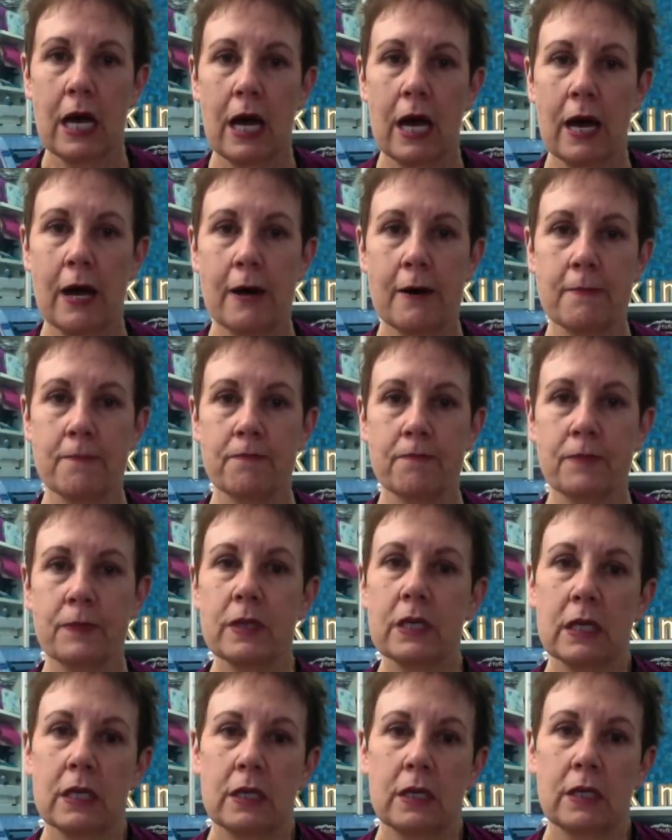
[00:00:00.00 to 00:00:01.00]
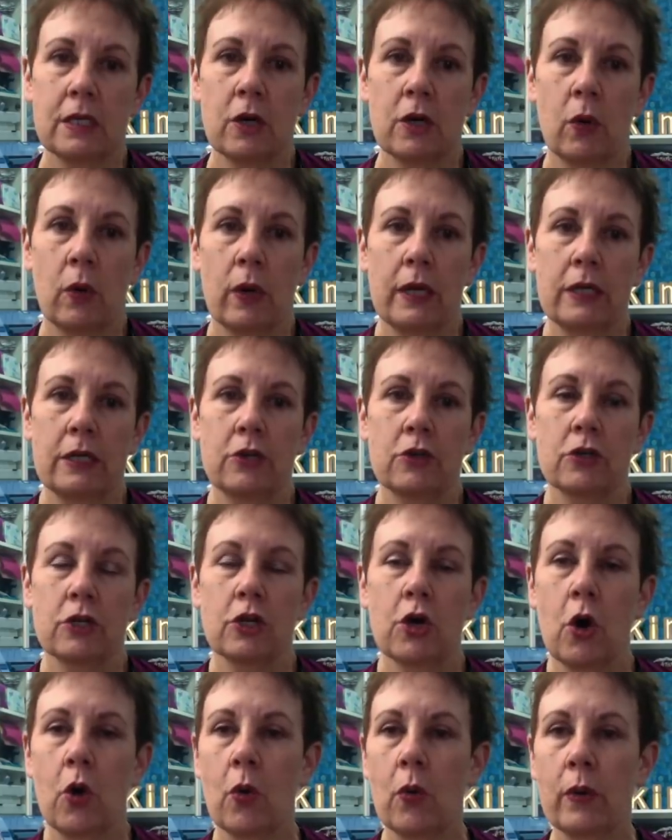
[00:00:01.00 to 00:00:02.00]
Um, you know, you
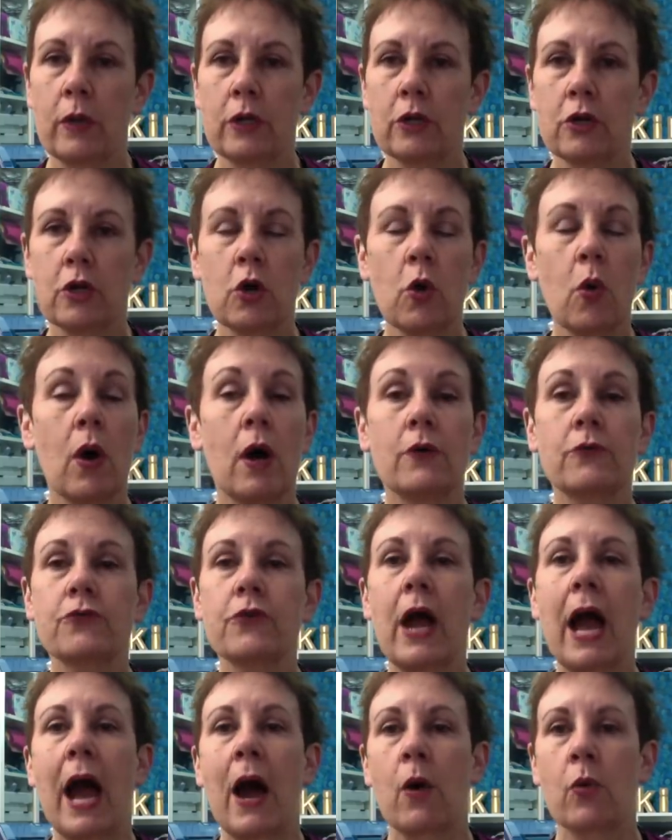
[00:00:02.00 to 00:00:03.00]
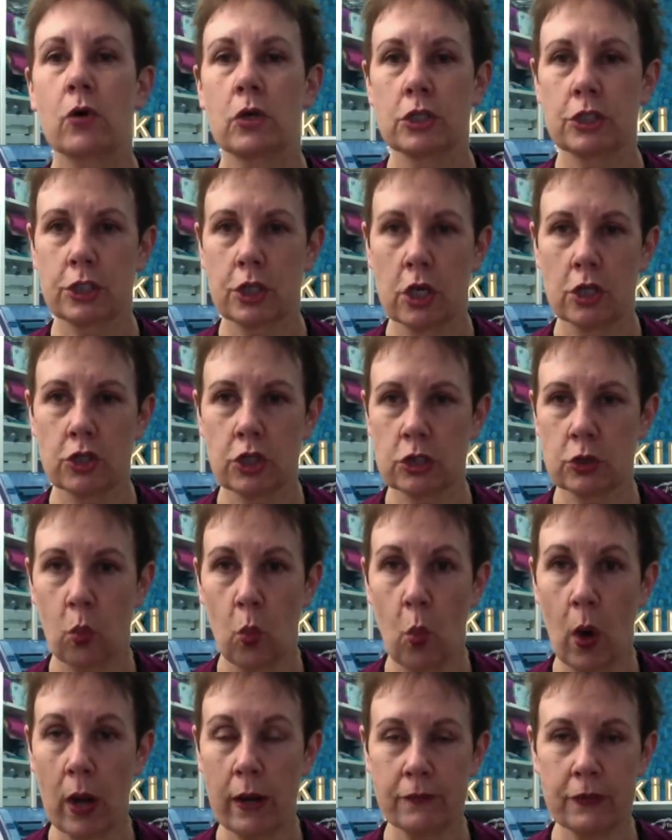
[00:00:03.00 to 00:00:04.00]
could go you could go on for hours on just
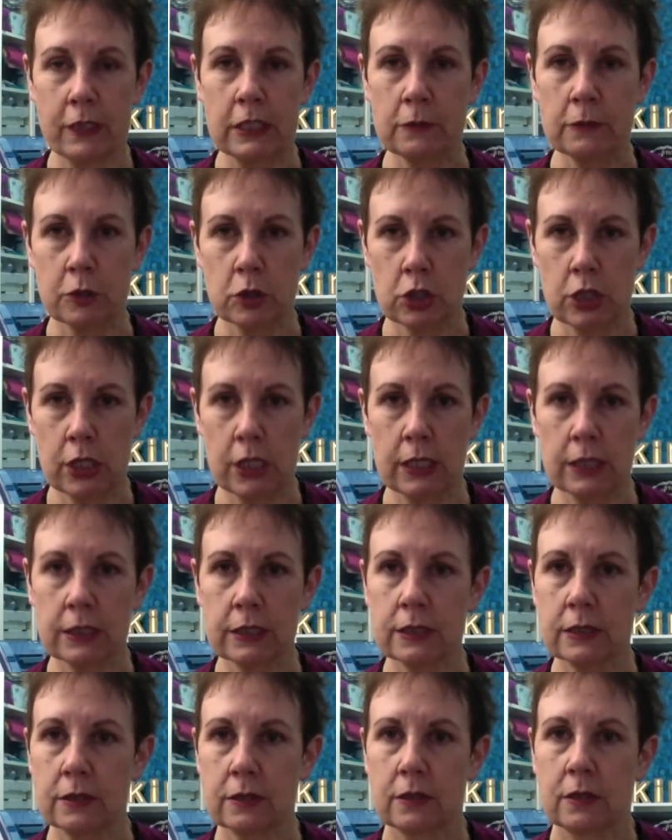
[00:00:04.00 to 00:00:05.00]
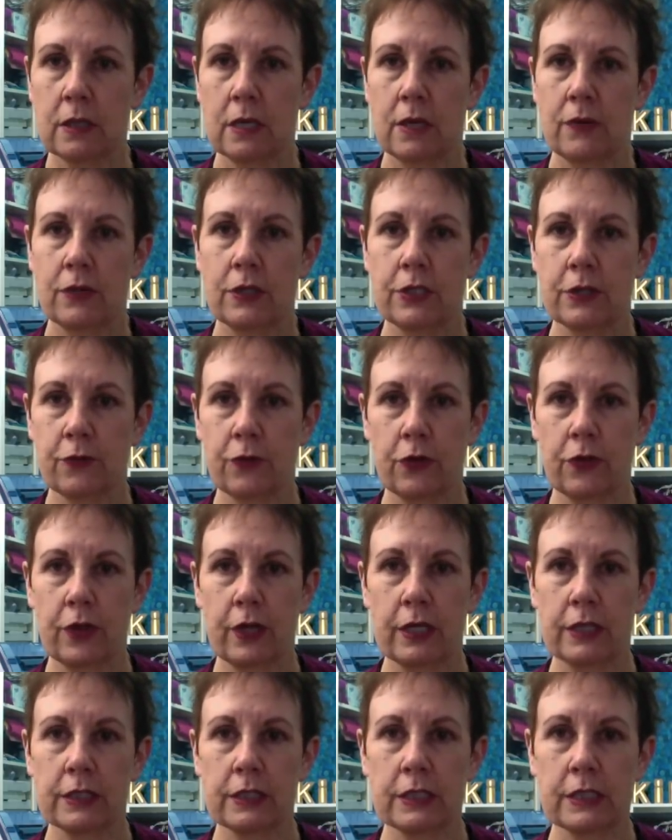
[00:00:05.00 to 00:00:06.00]
one of these machines, the different
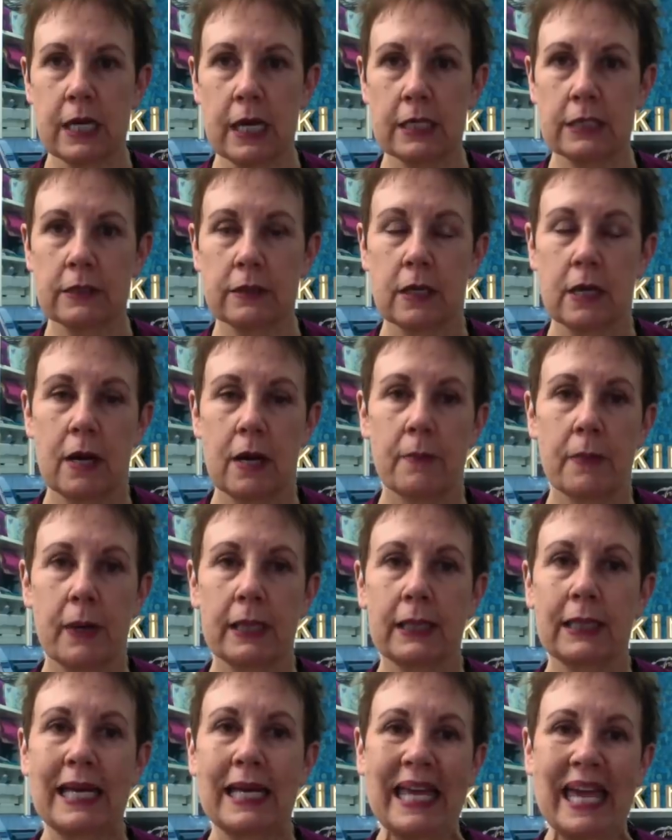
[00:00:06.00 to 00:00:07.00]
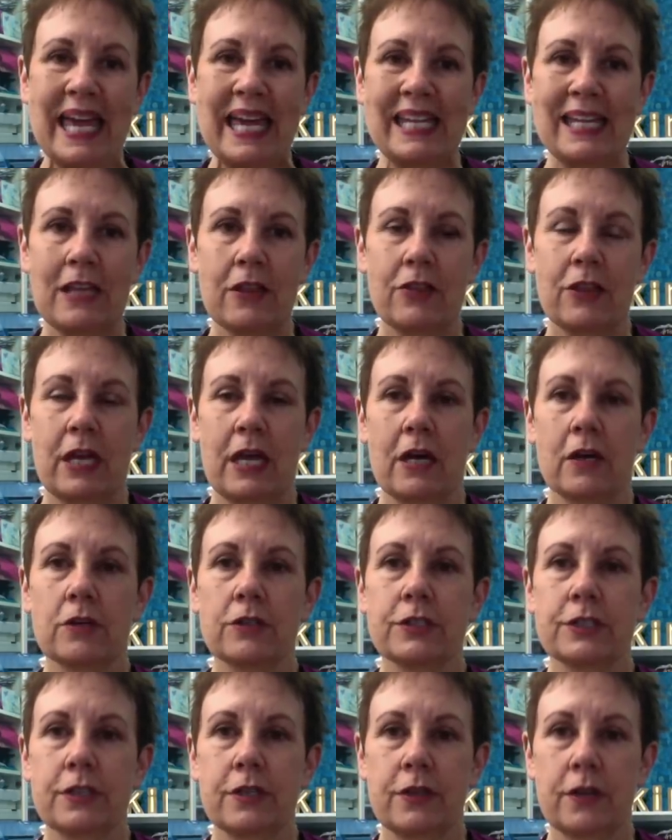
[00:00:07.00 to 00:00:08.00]
things it does. But like anything
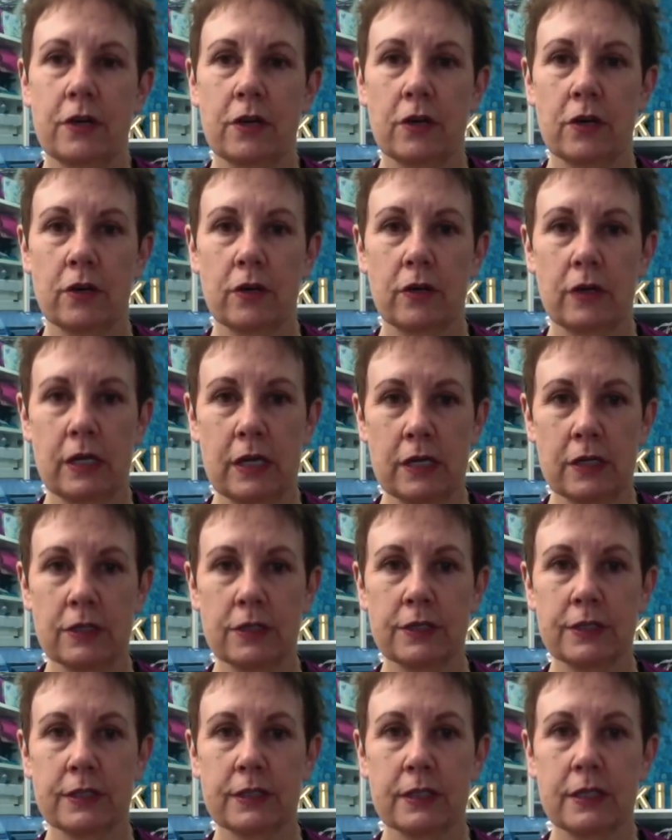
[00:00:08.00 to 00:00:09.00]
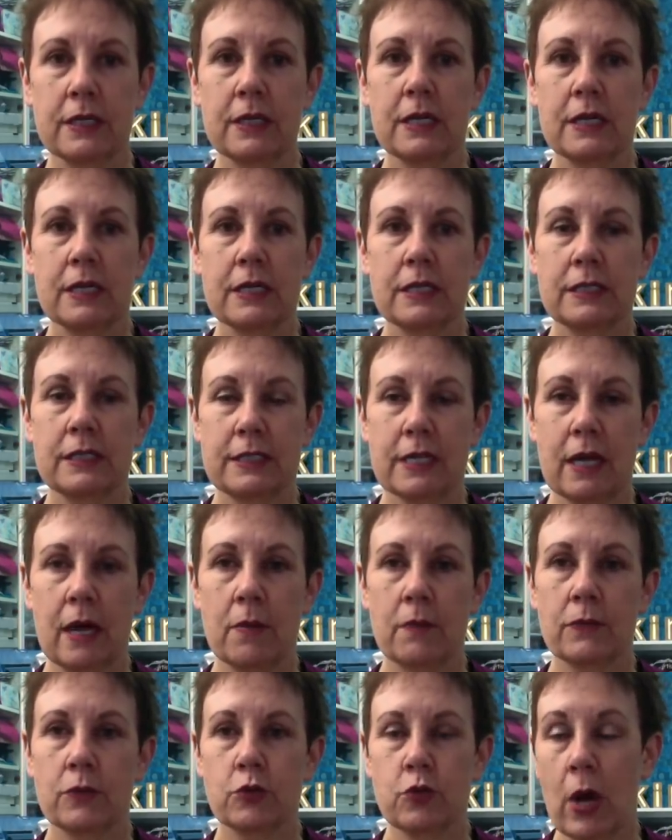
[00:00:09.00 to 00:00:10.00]
else, there is
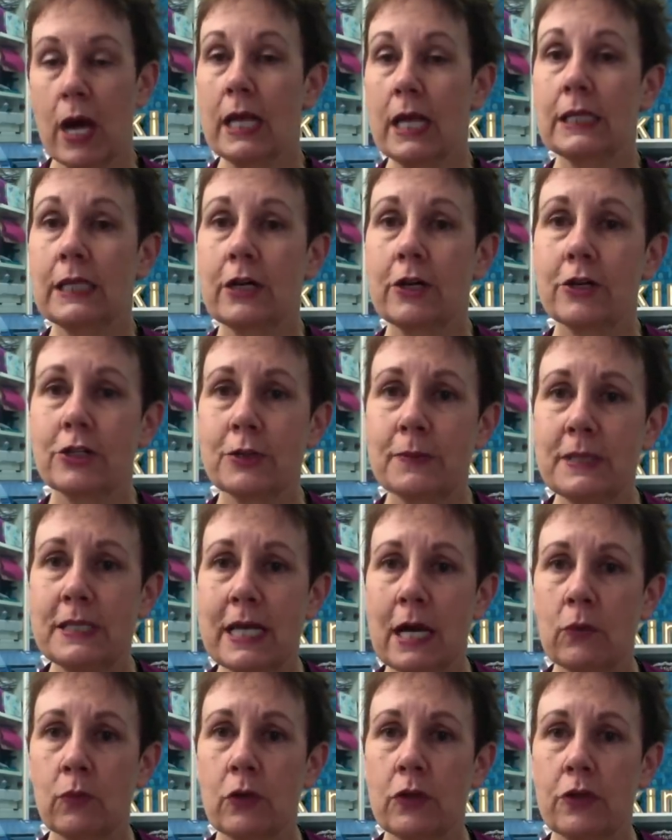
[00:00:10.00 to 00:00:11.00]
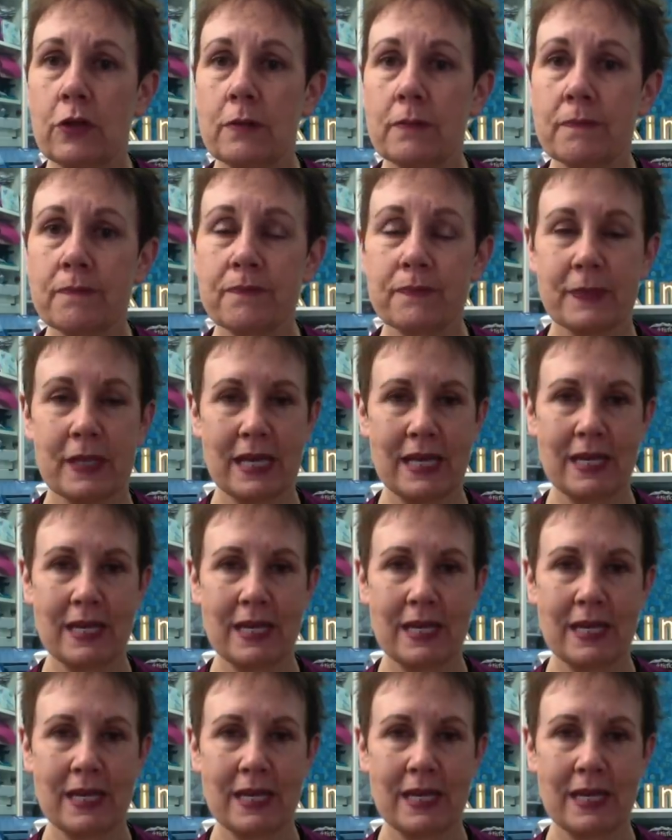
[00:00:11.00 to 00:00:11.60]
some trial and error to be done with them